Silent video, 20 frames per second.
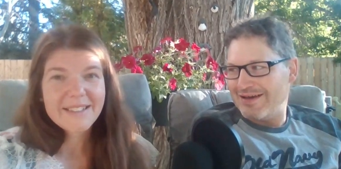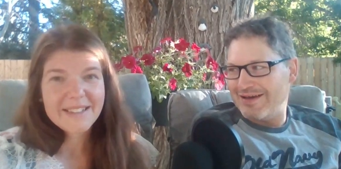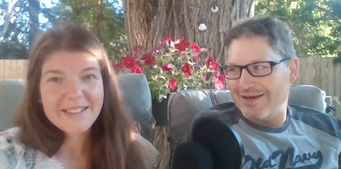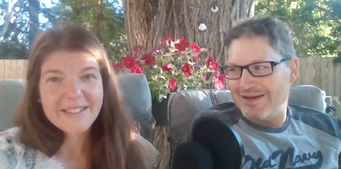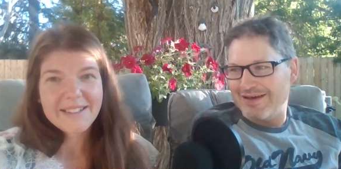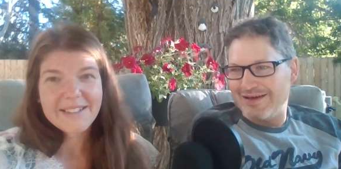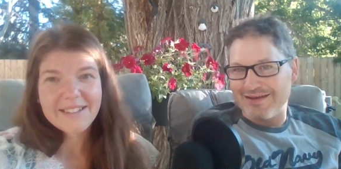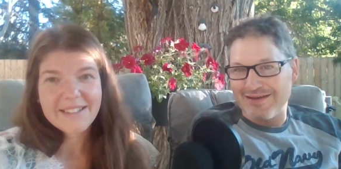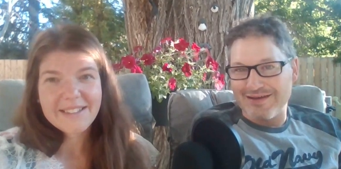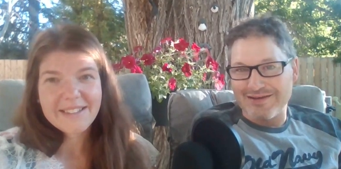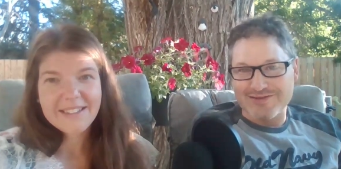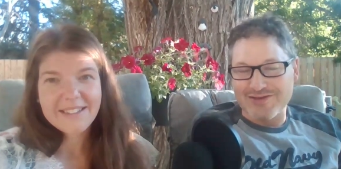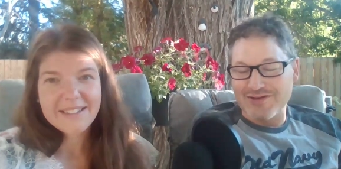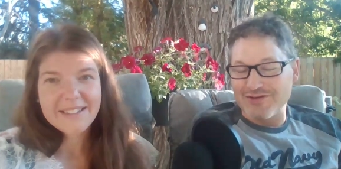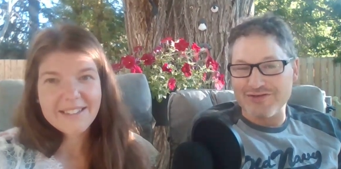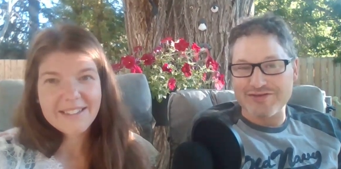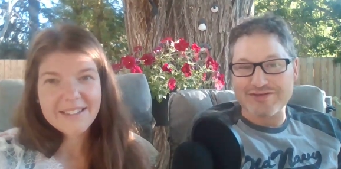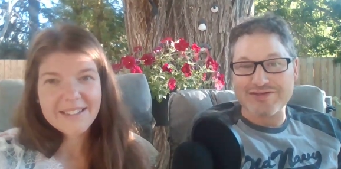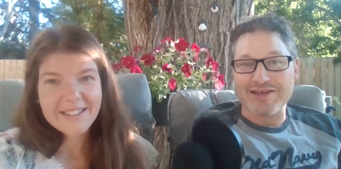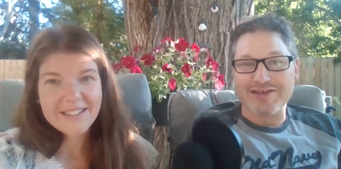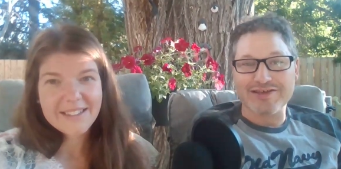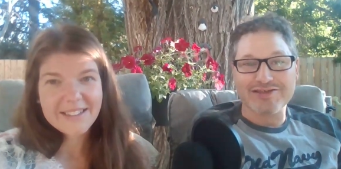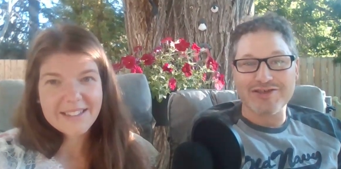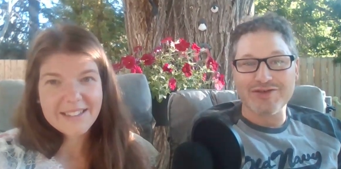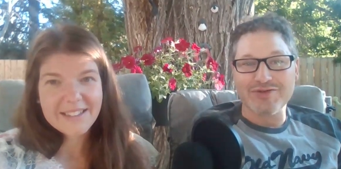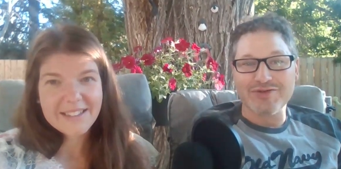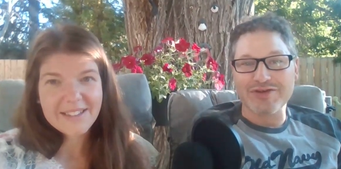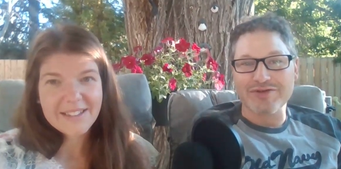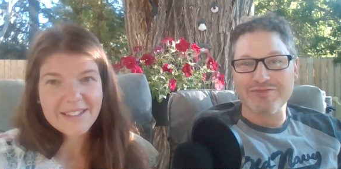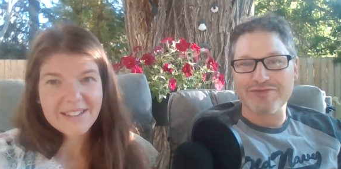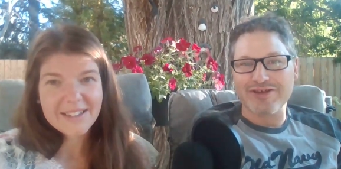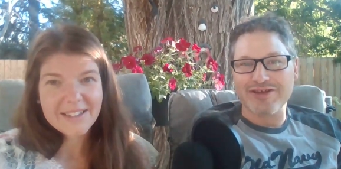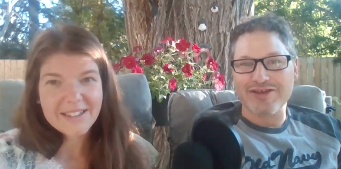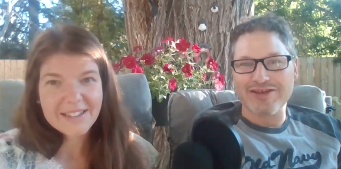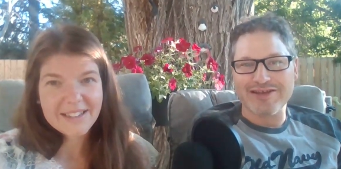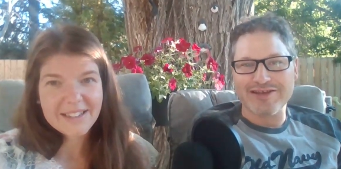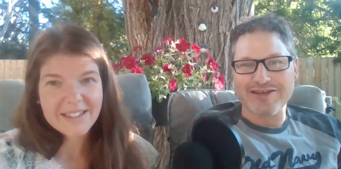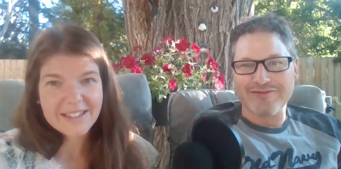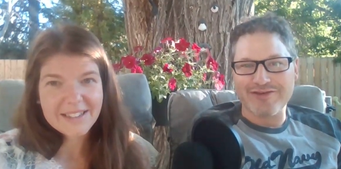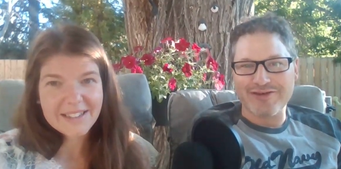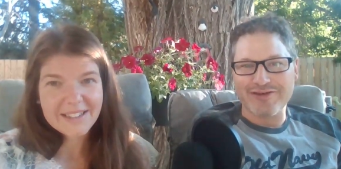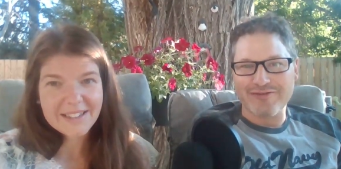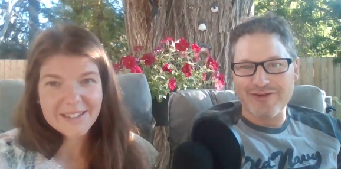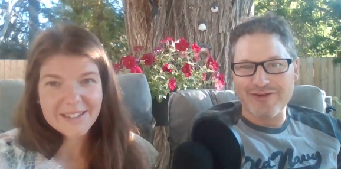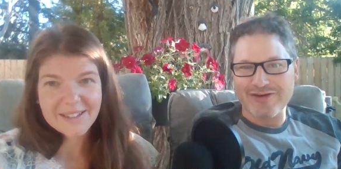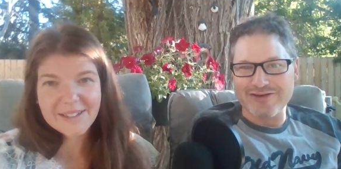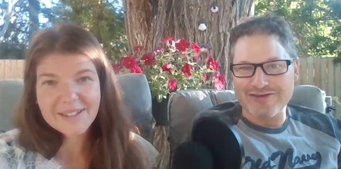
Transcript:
Speaker 1: And so it was like two completely different